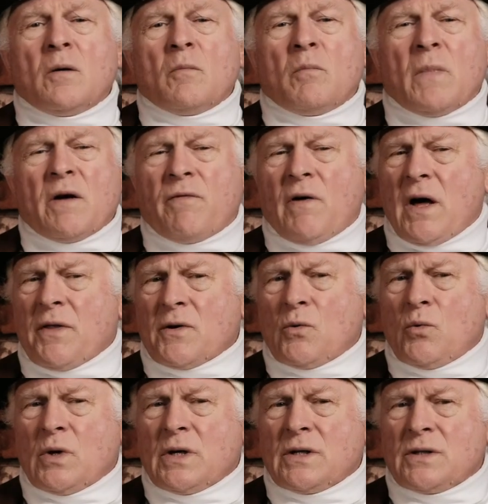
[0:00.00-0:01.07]
My father
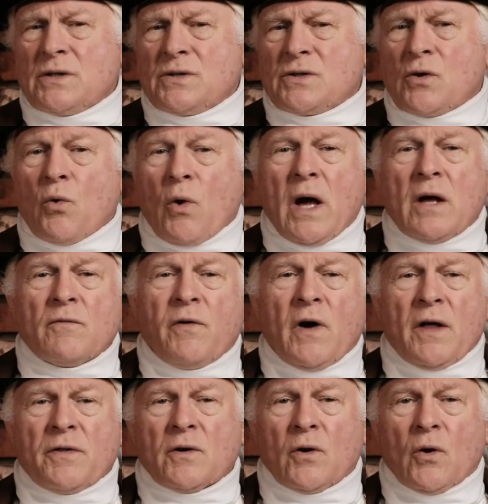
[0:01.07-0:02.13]
was
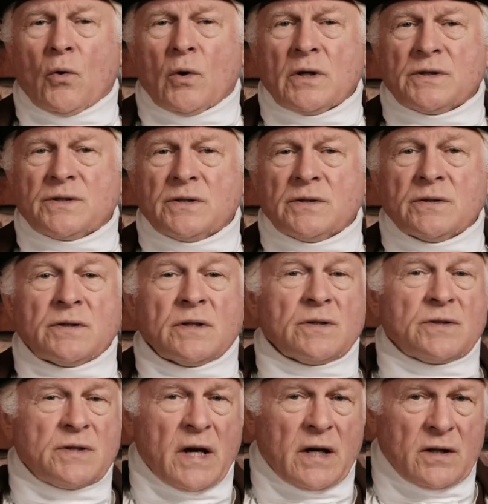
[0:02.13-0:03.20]
Grandfather Lawrence's
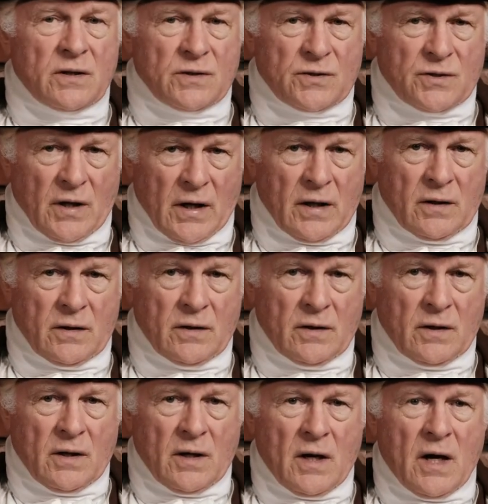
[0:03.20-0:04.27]
second son,
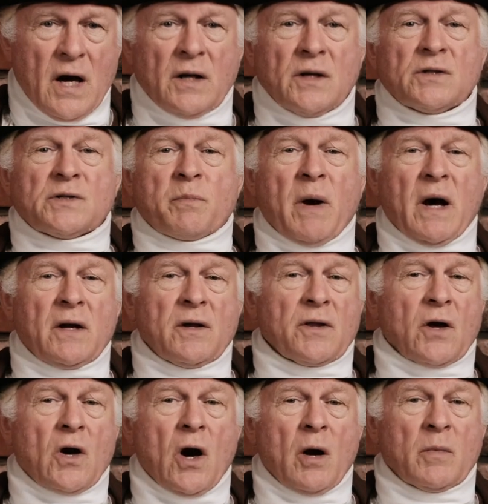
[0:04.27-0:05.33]
and in spite of
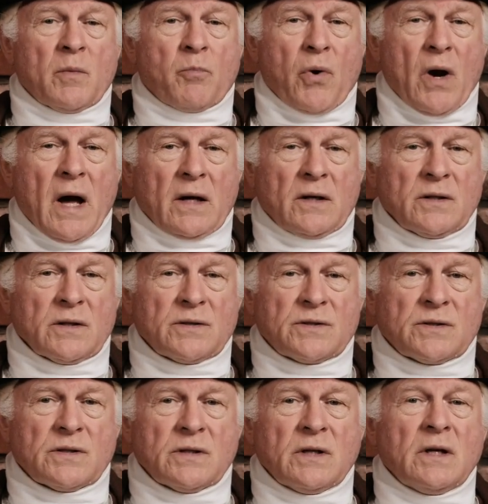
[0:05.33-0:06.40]
the common
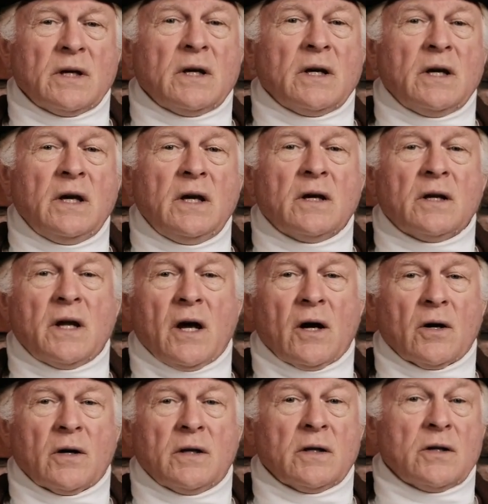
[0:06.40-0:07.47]
practice, he
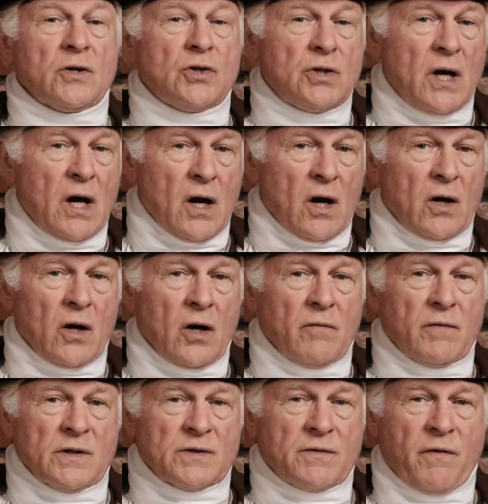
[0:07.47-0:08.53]
inherited a share of
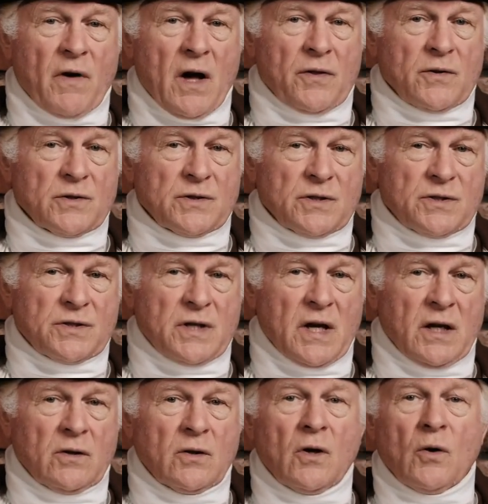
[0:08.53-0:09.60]
his father's
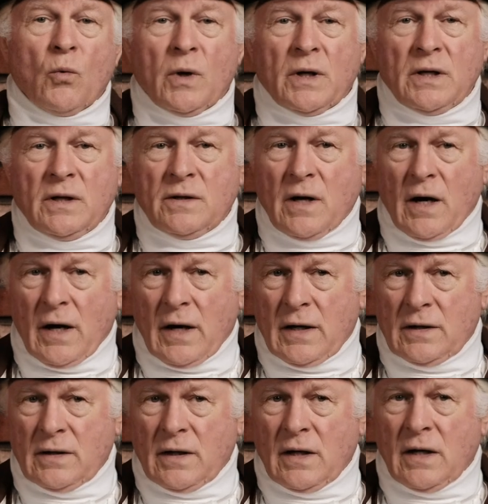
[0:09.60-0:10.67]
estate when he
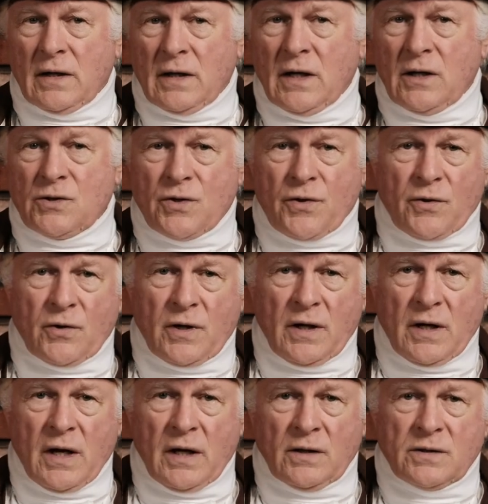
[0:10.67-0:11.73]
died at age
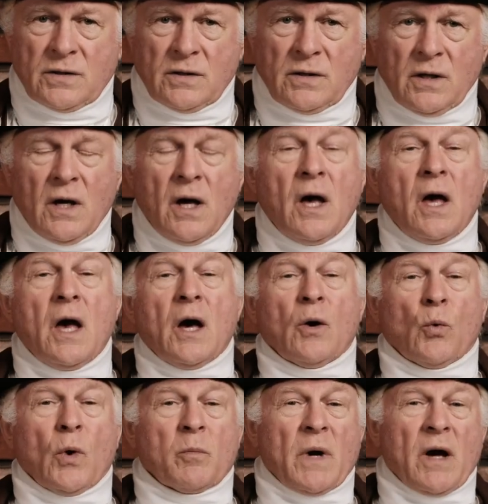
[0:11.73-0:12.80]
38,
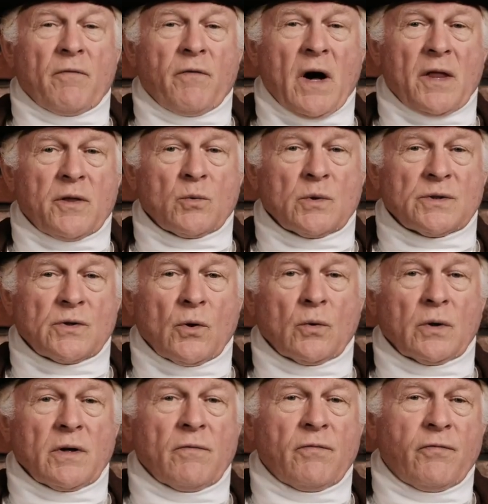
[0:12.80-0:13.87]
and when my father was
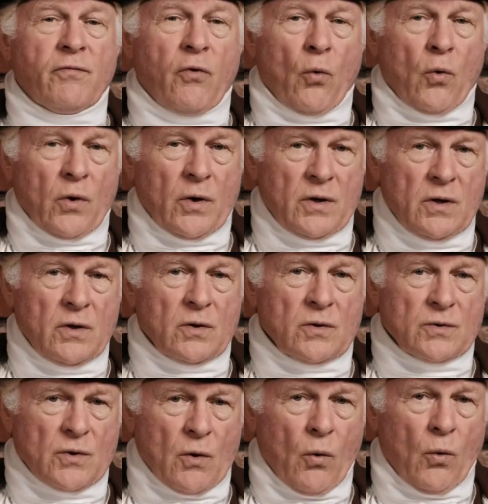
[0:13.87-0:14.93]
only 4
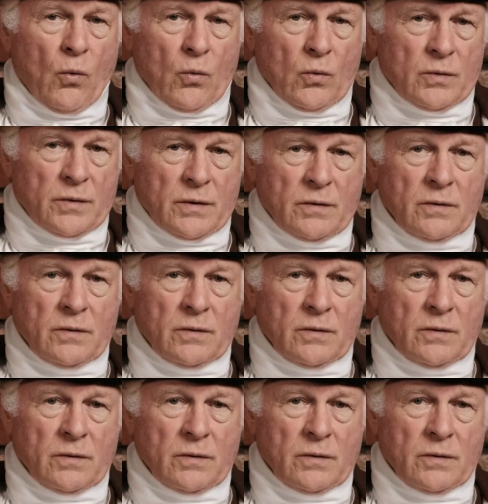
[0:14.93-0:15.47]
years old.